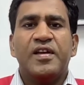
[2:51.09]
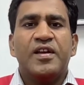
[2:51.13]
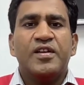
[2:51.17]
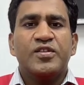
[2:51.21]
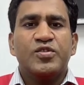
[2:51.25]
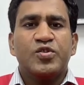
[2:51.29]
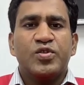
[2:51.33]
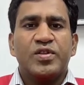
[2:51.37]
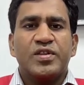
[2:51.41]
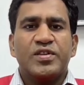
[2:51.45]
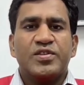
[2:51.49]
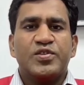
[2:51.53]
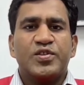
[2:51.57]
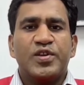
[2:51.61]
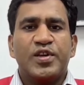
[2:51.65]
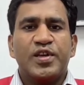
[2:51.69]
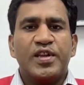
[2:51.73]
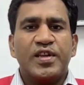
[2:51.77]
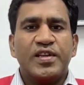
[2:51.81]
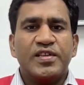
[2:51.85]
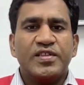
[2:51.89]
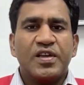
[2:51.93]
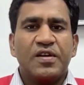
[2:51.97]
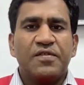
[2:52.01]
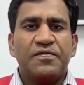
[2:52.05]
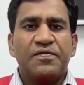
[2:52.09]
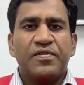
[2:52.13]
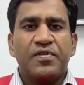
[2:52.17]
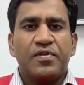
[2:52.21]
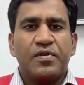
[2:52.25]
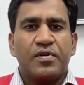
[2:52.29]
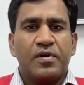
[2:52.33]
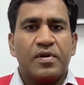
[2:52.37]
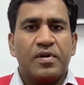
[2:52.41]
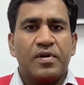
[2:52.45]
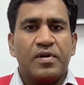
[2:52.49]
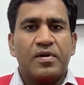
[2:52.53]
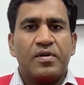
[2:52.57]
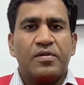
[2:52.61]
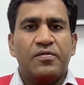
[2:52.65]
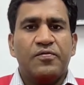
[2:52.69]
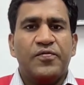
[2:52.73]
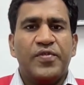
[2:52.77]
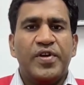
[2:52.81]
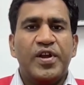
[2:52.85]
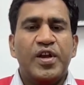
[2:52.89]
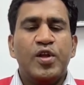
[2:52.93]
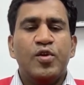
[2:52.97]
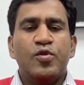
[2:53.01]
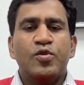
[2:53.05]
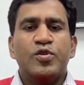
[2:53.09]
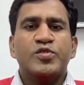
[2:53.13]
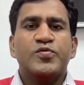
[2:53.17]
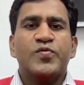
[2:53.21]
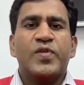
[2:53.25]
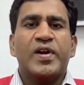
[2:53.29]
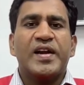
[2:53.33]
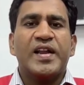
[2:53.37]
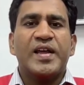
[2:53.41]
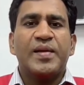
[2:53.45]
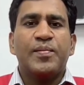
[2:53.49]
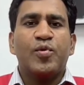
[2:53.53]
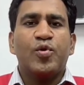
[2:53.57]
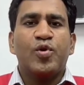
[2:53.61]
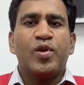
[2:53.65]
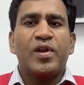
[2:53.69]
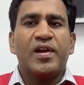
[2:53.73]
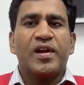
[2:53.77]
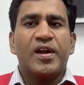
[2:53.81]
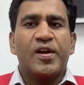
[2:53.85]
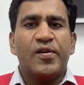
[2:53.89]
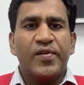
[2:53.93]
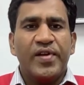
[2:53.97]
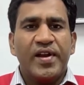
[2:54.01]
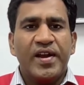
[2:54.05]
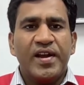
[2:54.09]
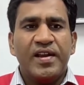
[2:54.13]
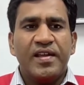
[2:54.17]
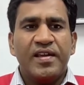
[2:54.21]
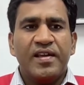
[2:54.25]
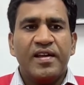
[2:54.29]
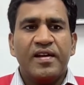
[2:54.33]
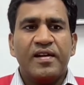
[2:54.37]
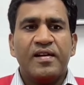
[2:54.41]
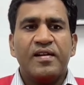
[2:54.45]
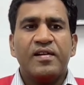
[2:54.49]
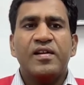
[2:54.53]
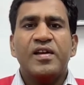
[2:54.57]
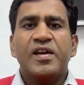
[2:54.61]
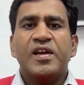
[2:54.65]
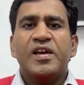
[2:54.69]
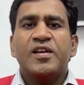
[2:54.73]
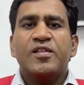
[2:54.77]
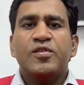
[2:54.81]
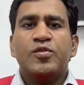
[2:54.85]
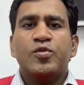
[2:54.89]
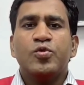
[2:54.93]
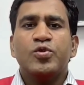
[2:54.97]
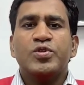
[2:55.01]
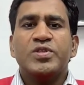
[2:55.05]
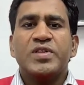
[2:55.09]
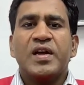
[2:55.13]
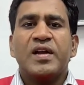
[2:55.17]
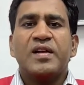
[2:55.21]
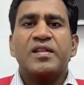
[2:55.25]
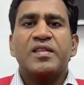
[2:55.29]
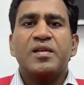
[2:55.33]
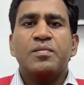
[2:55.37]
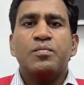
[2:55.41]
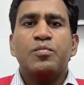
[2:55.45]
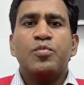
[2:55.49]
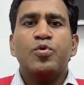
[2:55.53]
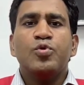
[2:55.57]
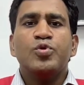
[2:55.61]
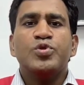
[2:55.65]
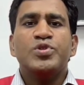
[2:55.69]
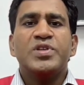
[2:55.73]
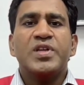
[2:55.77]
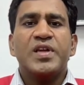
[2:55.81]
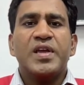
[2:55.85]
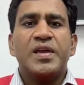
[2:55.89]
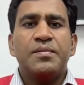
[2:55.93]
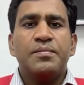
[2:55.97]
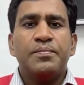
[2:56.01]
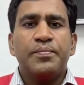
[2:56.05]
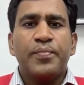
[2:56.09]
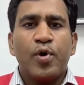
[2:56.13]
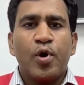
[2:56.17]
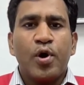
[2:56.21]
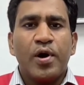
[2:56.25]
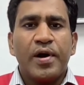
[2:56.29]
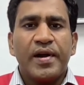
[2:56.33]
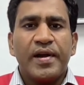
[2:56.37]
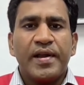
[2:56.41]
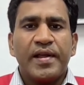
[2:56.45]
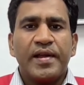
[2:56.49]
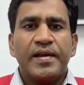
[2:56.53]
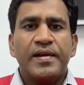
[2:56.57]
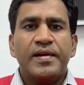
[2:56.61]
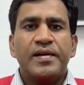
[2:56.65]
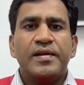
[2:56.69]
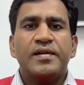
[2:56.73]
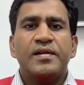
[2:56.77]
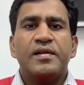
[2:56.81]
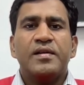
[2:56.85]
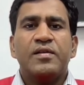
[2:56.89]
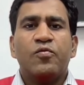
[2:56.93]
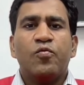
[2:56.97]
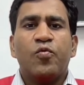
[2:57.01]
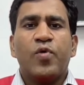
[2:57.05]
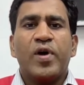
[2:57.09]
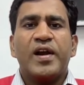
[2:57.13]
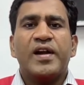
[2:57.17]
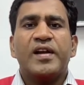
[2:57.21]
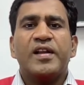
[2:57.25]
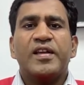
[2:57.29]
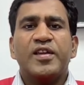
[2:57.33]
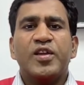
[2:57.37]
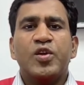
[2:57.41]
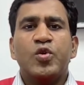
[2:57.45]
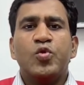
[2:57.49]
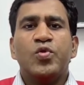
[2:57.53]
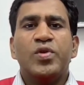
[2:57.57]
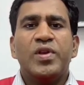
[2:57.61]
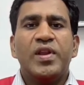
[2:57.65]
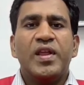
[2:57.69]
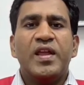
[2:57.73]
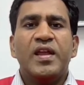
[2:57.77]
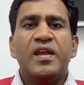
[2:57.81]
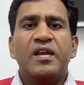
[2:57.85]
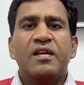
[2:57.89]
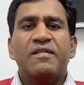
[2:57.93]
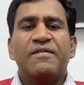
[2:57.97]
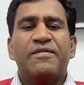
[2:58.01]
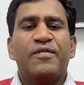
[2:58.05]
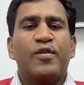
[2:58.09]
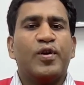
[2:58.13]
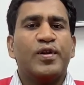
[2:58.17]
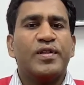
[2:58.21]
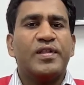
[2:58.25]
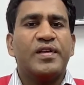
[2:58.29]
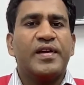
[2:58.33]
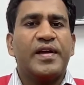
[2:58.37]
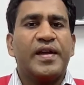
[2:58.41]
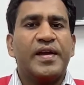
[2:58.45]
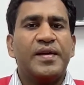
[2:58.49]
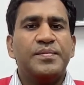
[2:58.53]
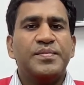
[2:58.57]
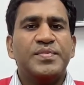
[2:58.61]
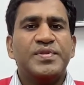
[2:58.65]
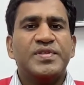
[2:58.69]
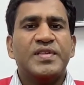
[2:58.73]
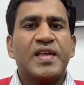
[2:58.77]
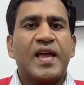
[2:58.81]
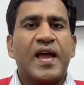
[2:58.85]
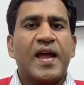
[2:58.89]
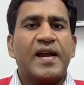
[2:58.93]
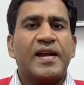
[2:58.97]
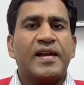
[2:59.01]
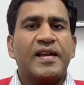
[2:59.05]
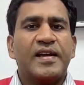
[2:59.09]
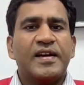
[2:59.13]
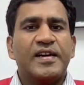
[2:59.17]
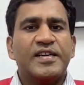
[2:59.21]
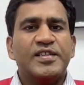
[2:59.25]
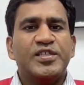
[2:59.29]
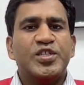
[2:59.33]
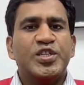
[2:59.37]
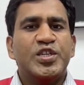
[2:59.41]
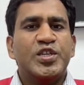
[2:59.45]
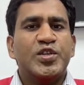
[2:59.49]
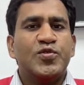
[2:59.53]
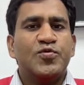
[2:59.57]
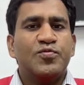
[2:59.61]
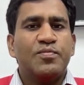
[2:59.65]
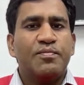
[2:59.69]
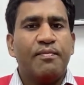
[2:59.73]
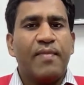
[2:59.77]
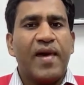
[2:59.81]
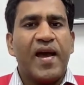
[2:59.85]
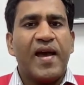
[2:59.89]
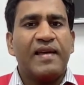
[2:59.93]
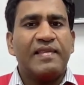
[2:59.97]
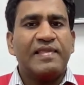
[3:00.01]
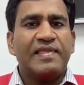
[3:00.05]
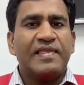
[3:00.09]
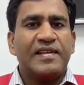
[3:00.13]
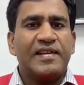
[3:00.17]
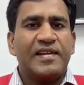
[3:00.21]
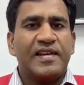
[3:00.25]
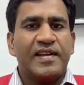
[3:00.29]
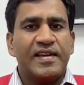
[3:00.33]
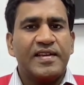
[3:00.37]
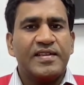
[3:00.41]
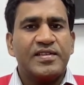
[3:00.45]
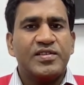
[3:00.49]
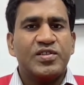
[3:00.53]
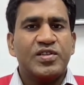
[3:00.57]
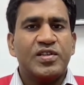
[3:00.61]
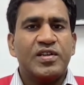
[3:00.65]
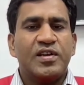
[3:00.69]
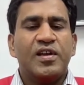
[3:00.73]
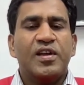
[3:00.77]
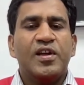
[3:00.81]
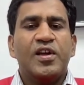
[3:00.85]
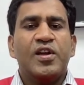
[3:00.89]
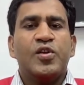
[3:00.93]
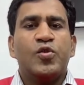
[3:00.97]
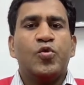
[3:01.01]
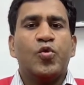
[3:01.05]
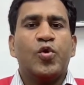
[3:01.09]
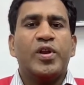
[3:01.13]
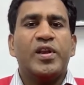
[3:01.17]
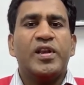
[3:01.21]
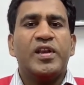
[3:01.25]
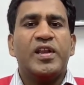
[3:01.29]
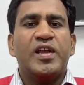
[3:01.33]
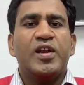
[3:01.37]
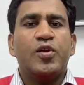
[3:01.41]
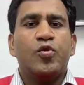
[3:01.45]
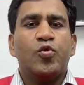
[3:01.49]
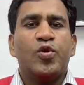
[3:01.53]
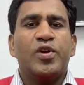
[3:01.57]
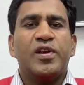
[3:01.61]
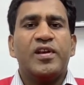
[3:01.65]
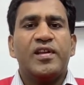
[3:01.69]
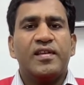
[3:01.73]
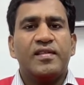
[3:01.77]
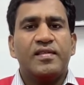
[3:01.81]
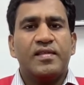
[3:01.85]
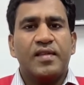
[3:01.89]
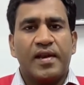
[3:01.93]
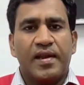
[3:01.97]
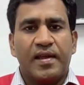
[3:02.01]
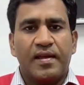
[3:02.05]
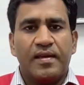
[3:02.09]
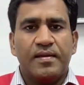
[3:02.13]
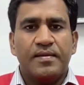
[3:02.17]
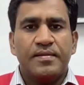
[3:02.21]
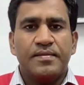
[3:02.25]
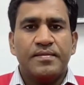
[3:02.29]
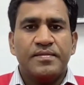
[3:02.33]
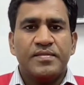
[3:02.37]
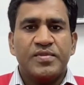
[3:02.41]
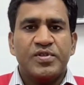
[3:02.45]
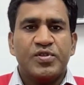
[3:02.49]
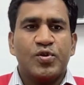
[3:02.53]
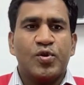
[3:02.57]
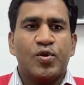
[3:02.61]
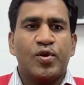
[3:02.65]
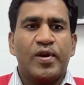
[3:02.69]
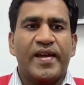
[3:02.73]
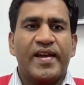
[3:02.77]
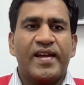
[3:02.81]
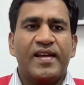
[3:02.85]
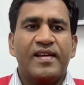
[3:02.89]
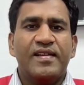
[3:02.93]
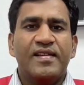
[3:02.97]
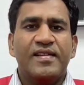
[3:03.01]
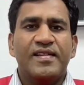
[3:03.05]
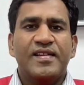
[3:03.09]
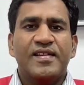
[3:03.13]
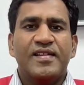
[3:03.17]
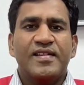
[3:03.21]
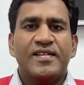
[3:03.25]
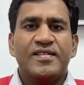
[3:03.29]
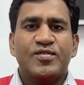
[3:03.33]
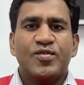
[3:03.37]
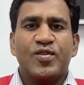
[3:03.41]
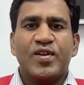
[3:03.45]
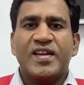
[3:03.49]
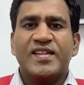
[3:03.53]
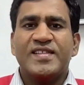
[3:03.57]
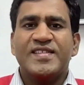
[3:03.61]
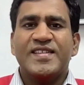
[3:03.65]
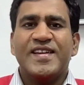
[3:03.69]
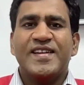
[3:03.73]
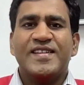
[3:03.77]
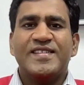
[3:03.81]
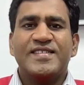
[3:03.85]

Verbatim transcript: So the series of uh, videos what I'm gonna create here, those are the most important what you need for the EmSAT Achieve math test twenty twenty-three. So right, so let's